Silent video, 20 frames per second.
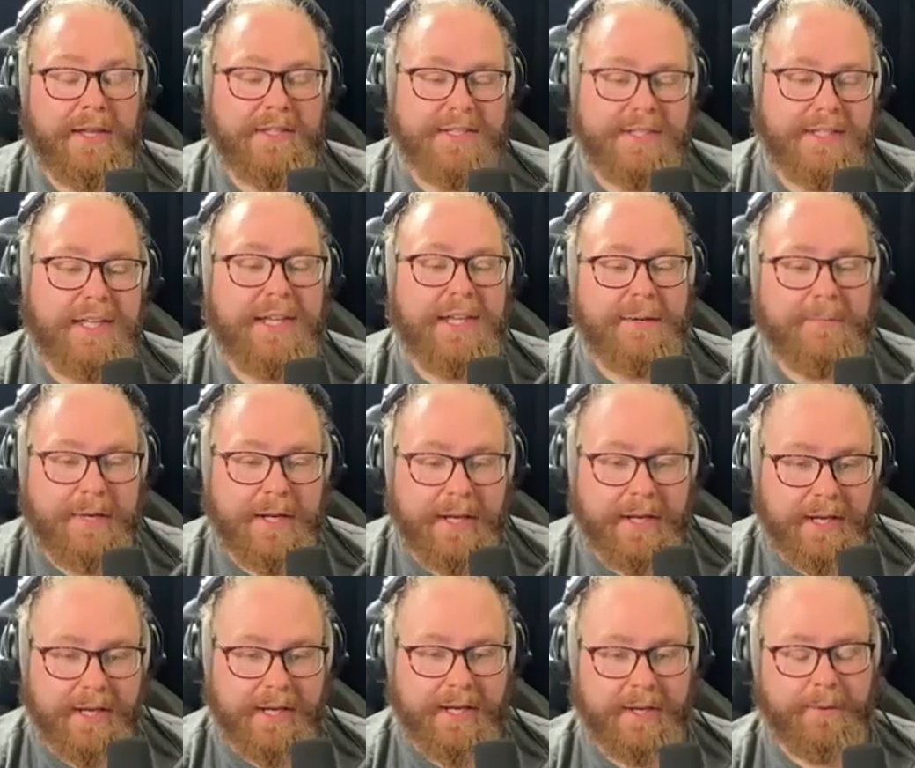seem
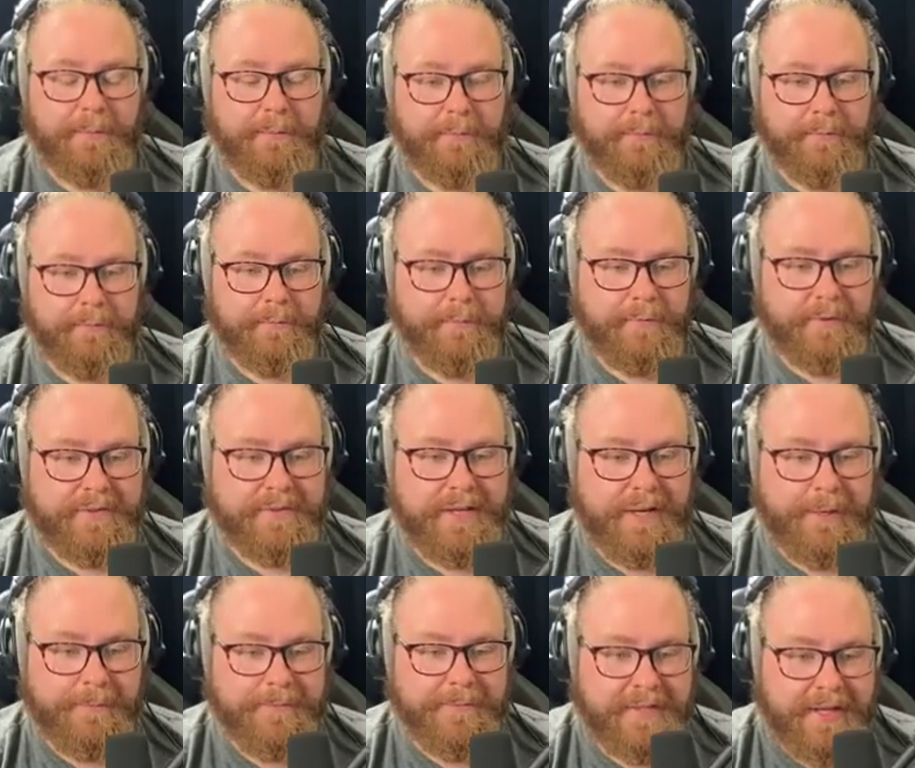like I'm
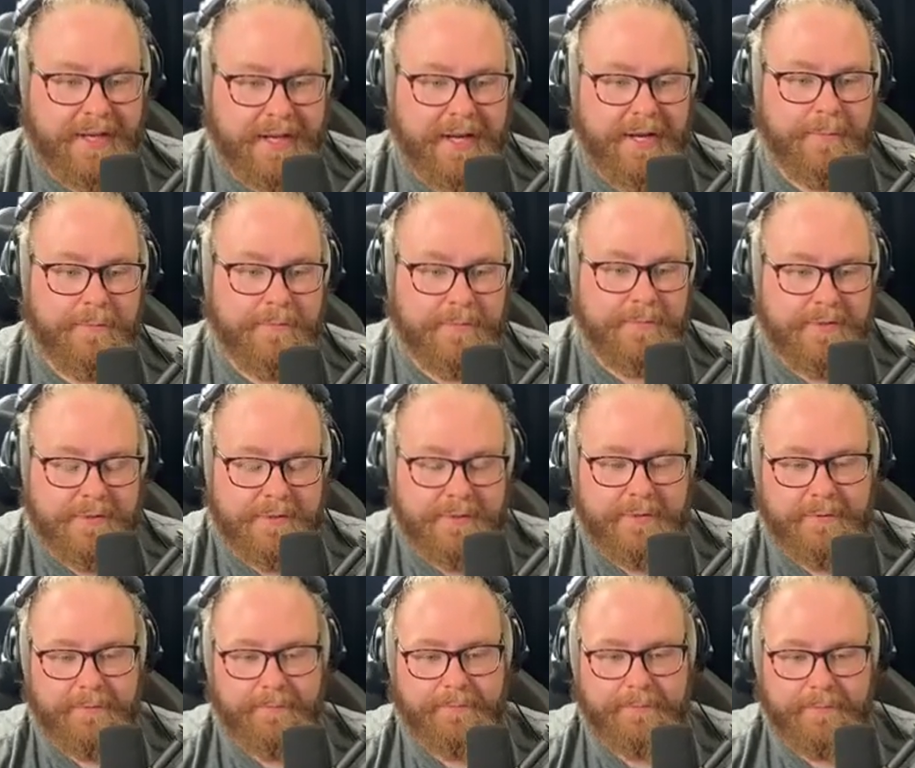sometimes
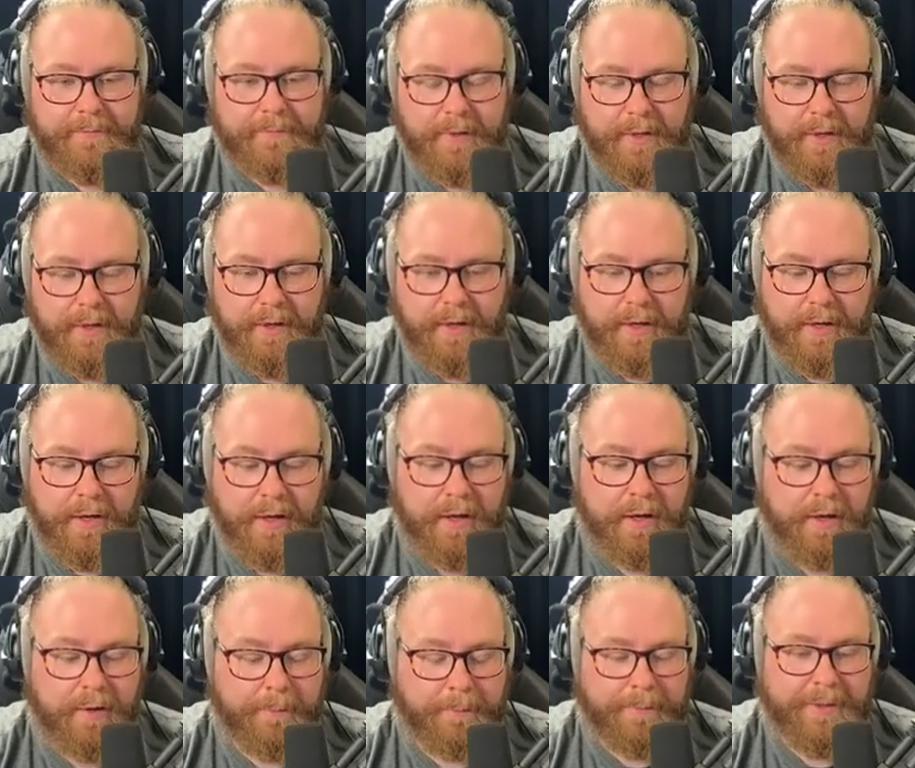
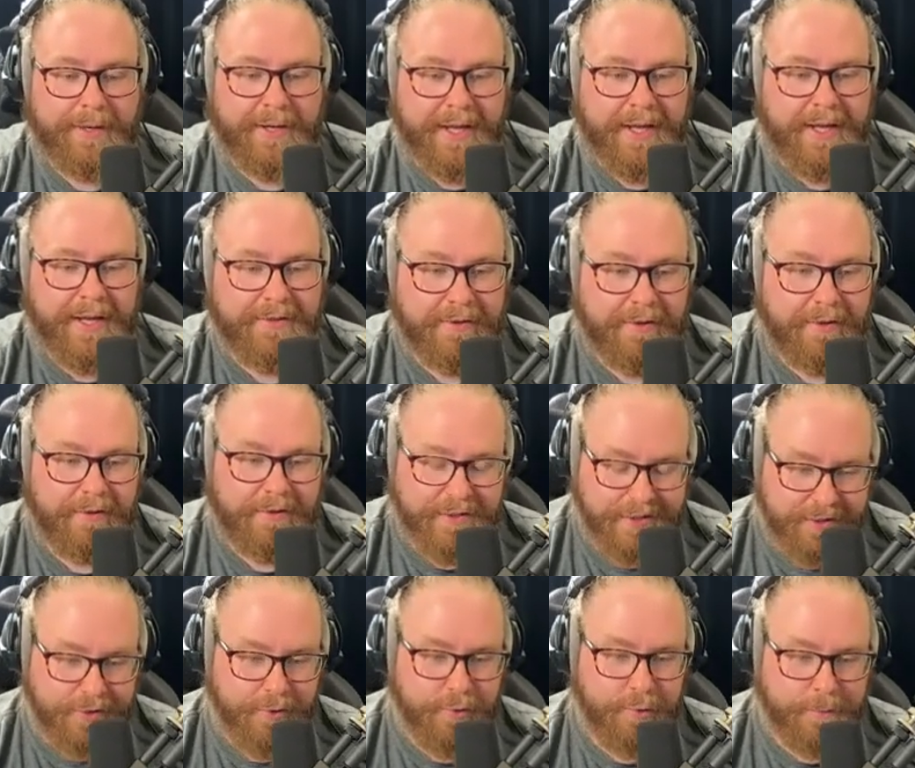plain
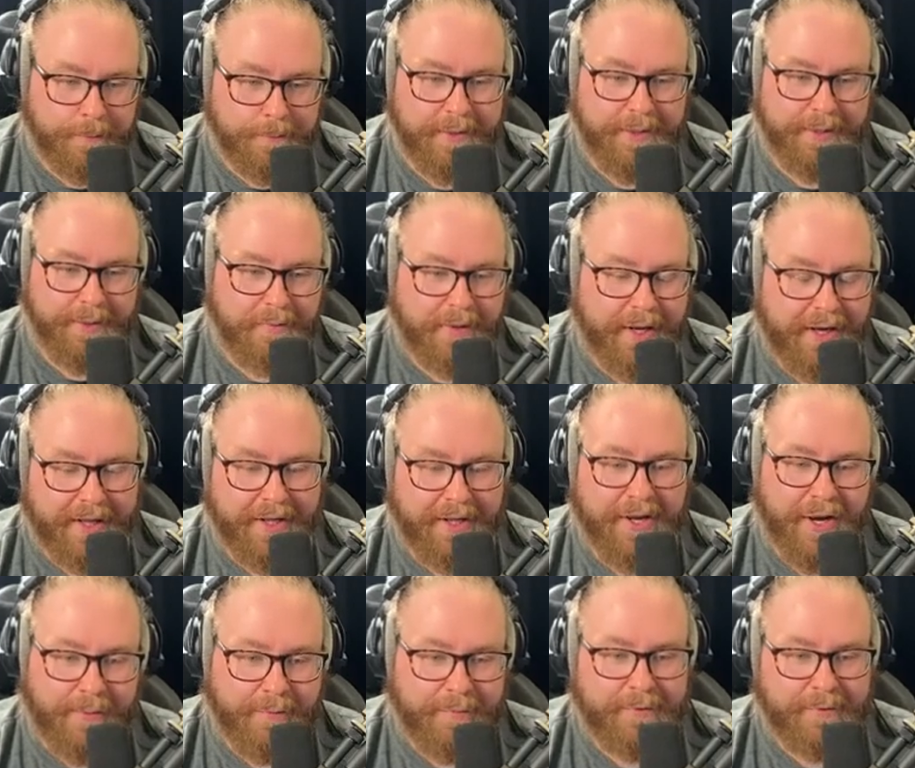stupid when it
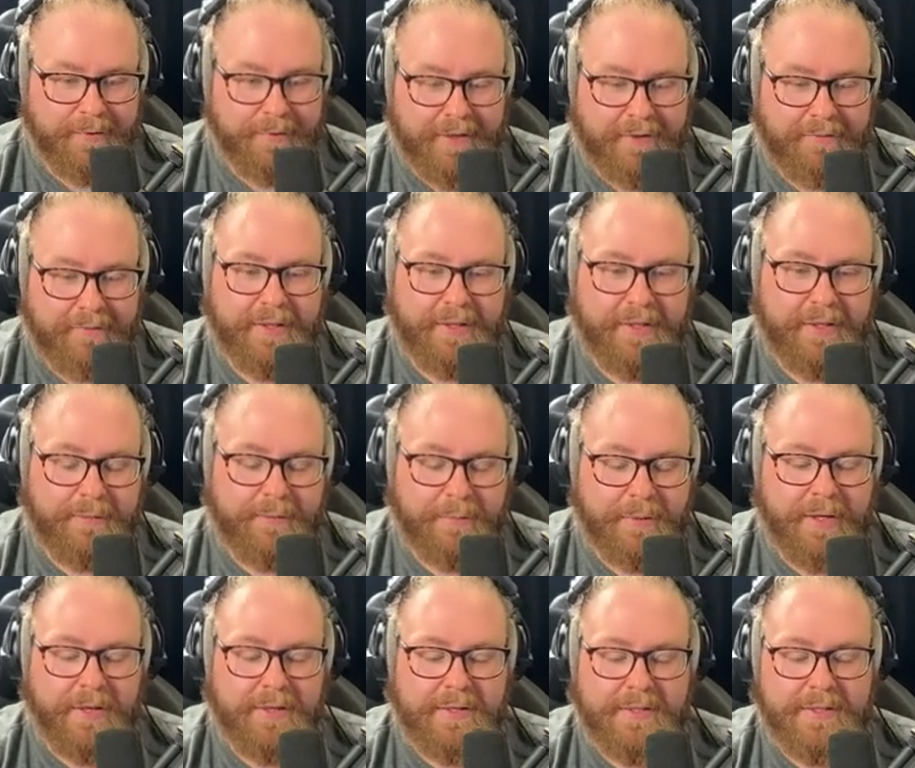comes to stuff like this
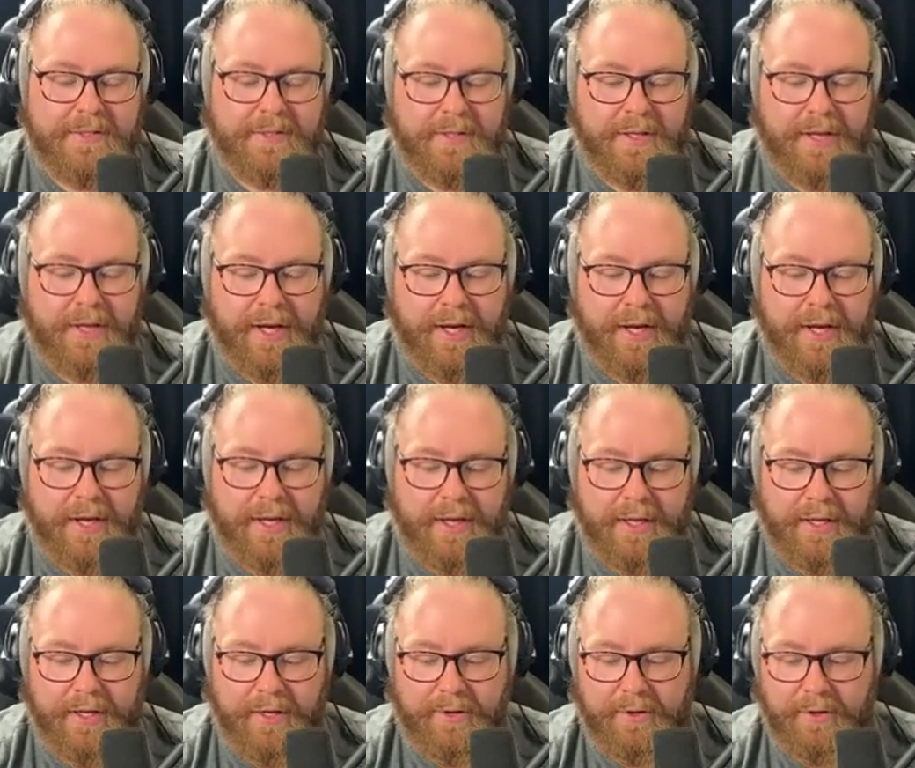because I